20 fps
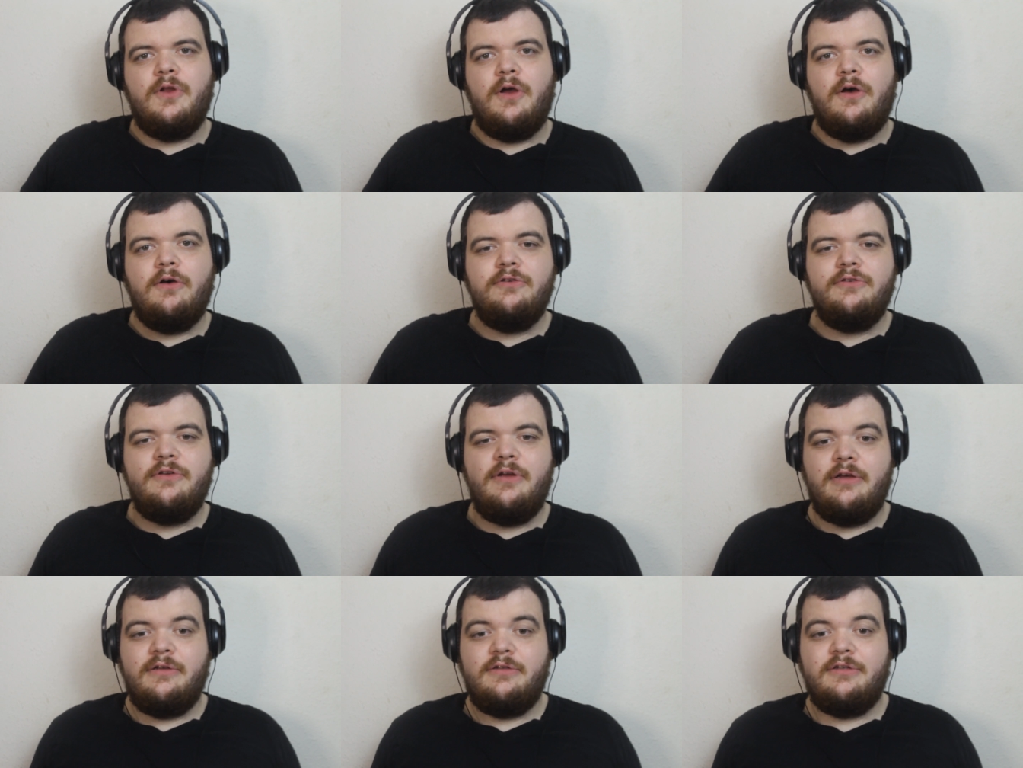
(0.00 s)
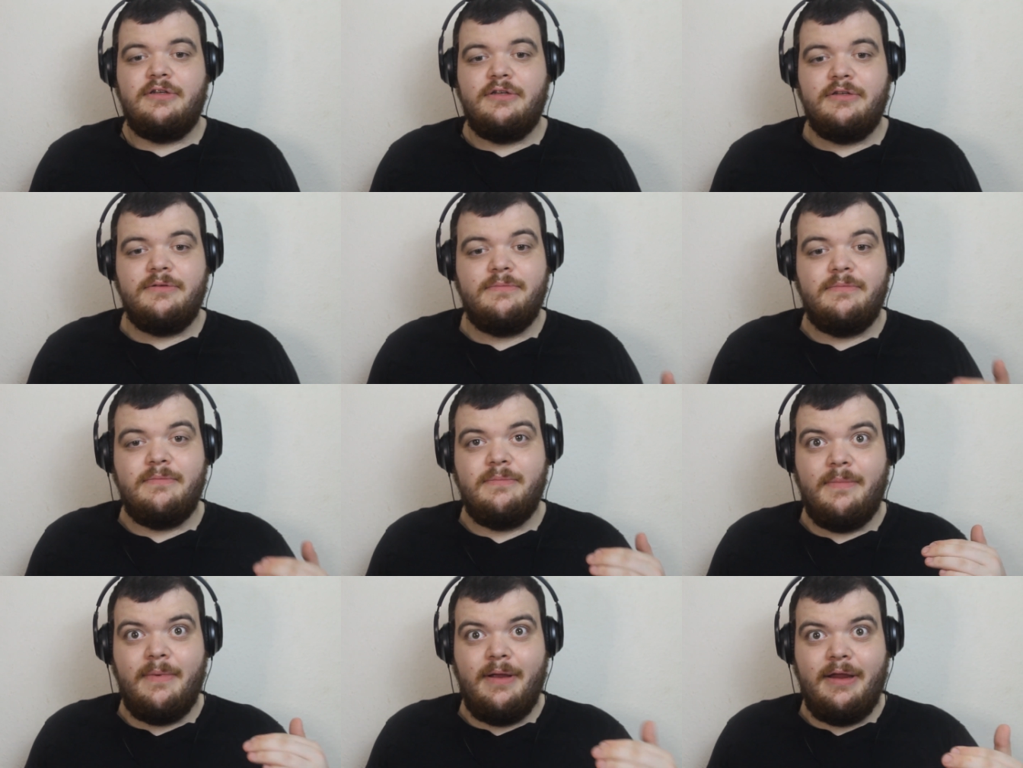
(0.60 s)
Also helps because
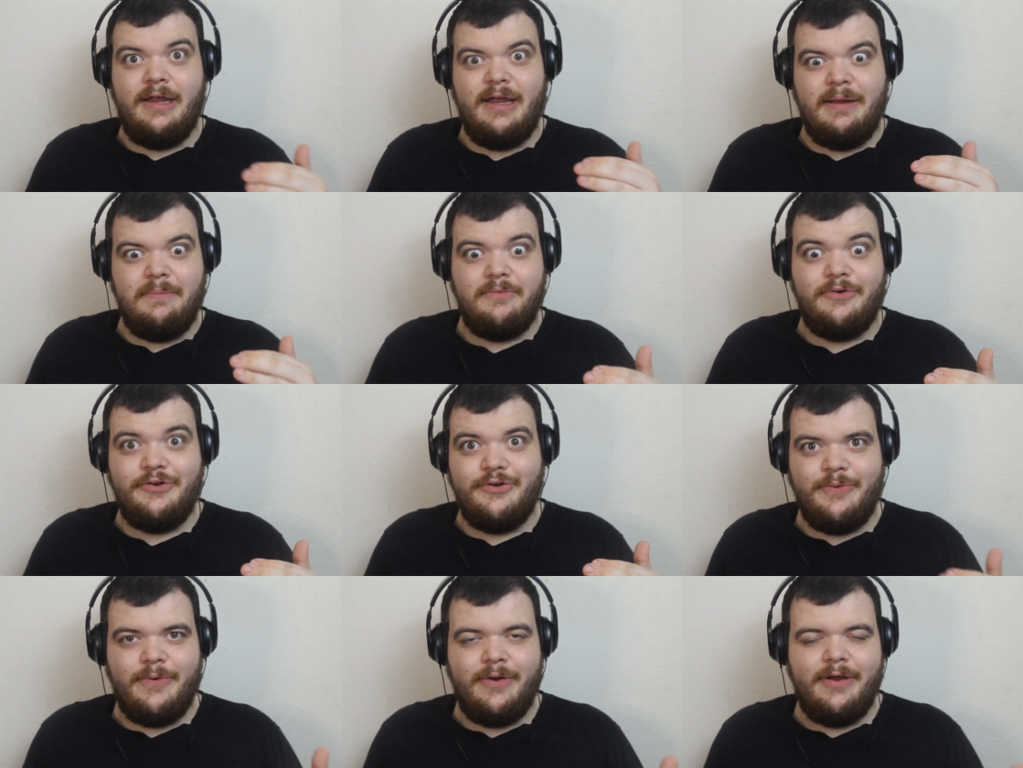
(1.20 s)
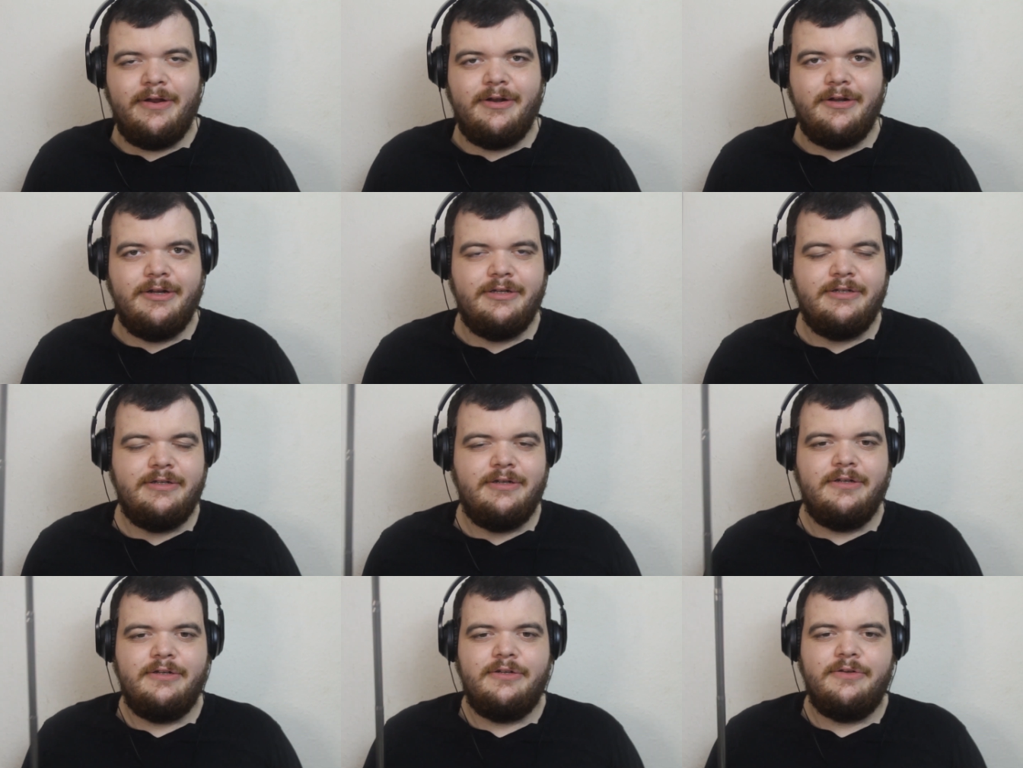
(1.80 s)
my camera is quite a
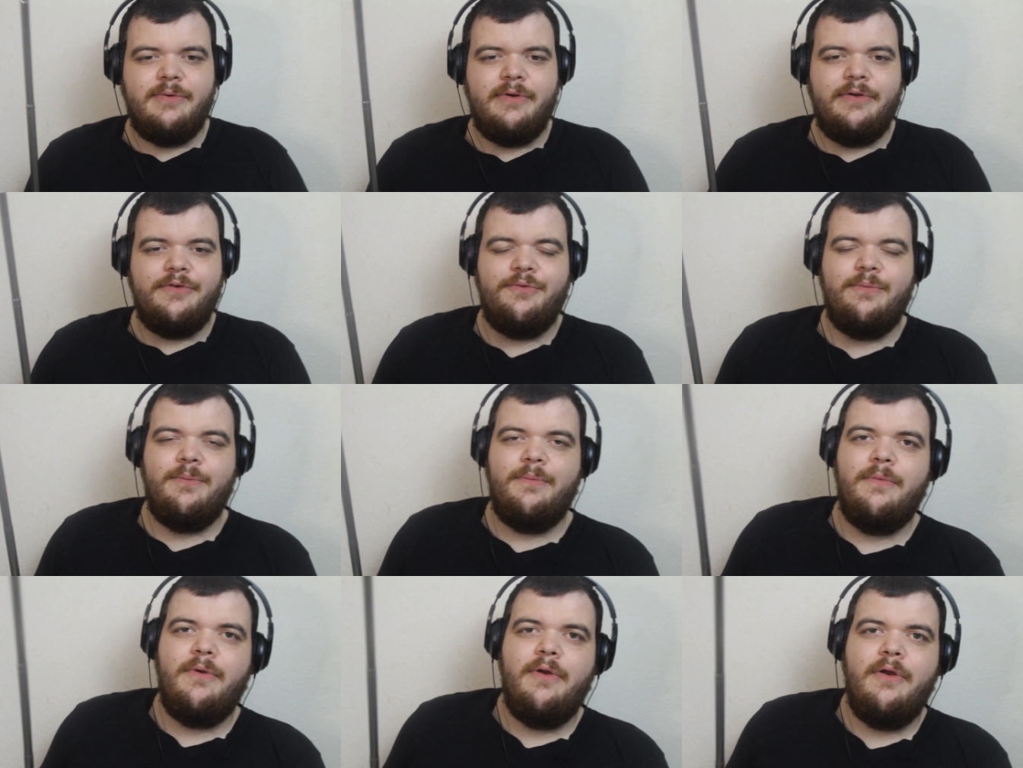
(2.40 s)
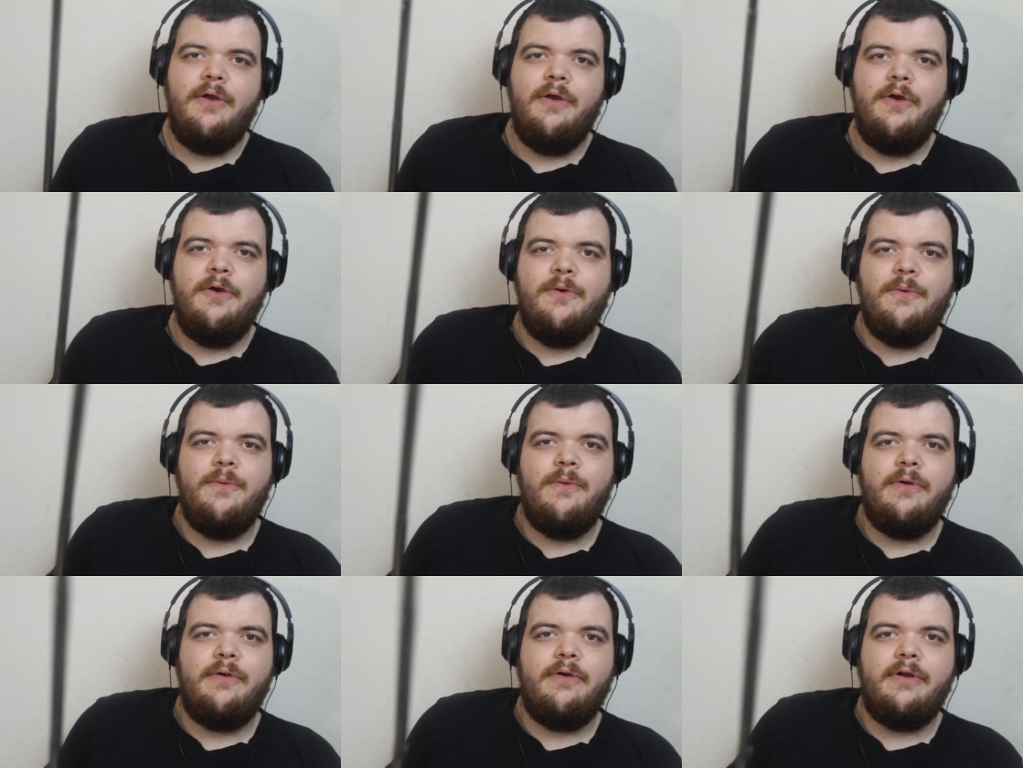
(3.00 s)
distance away from
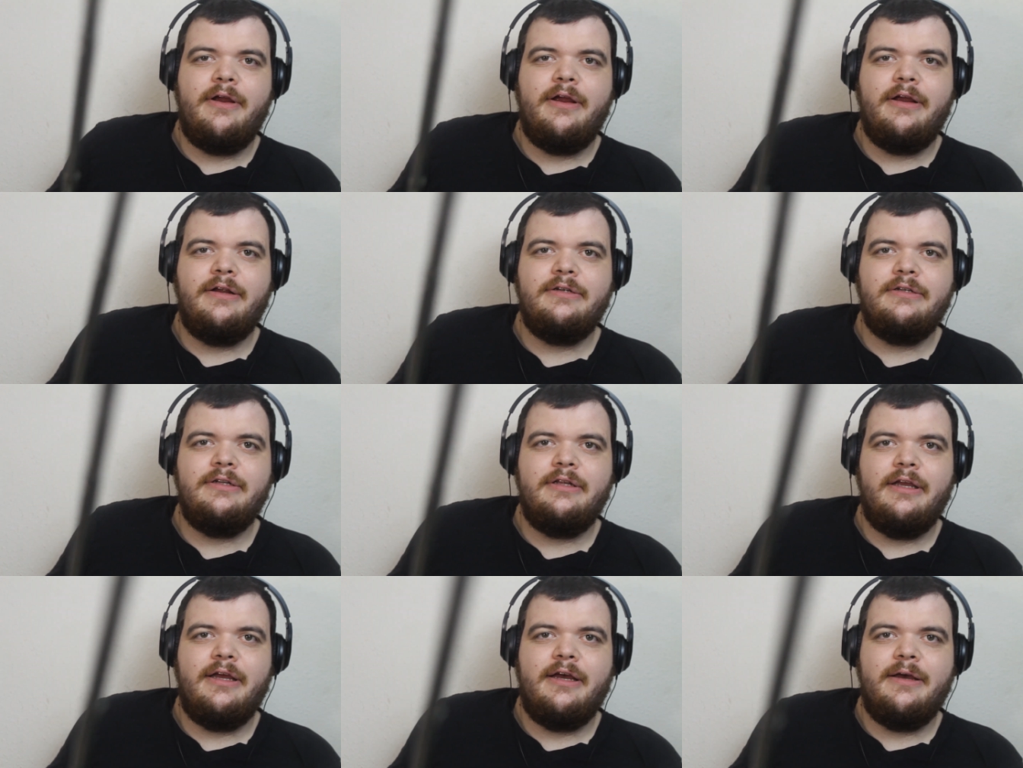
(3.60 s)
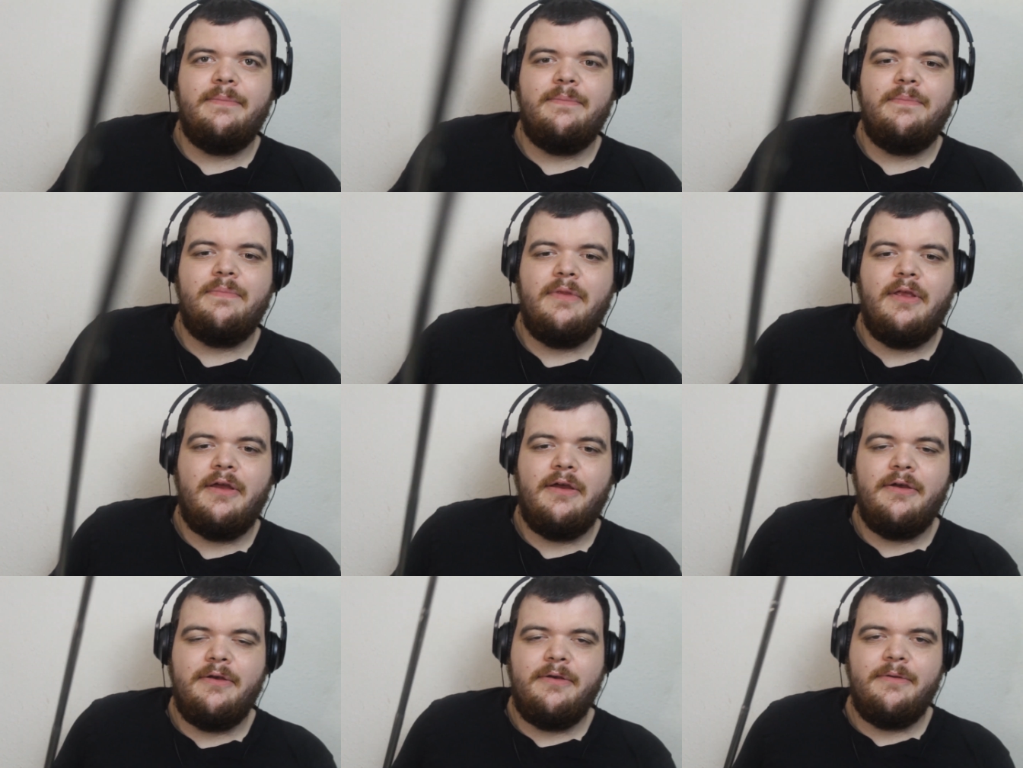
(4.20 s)
where I actually am.
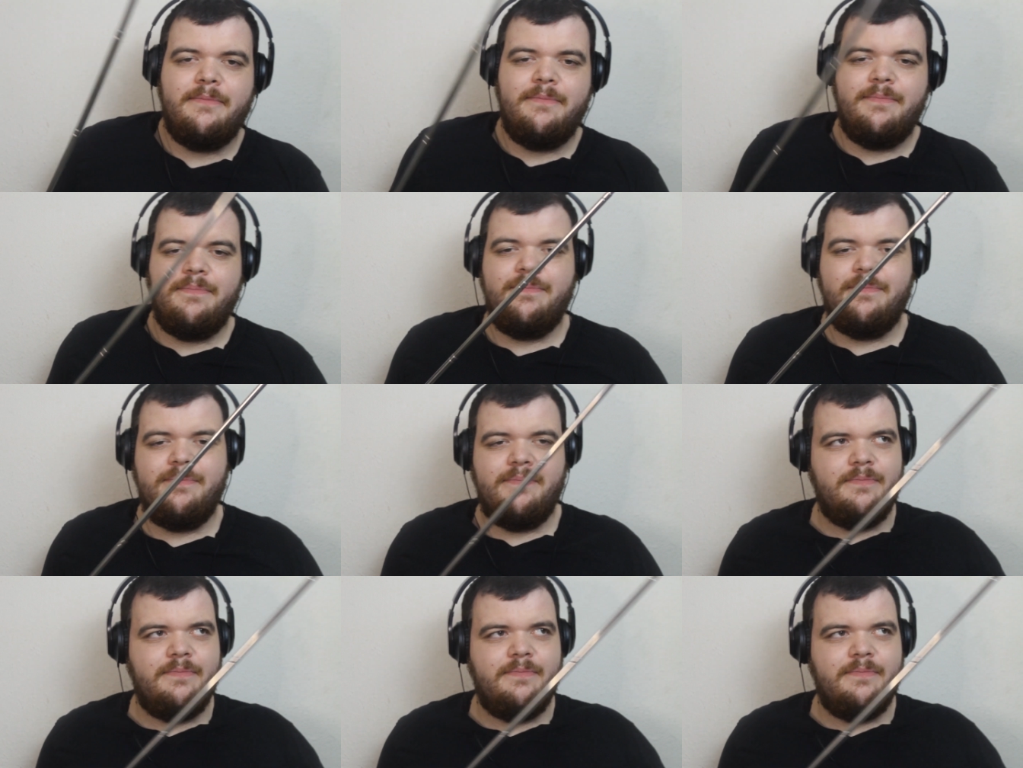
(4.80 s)
Um,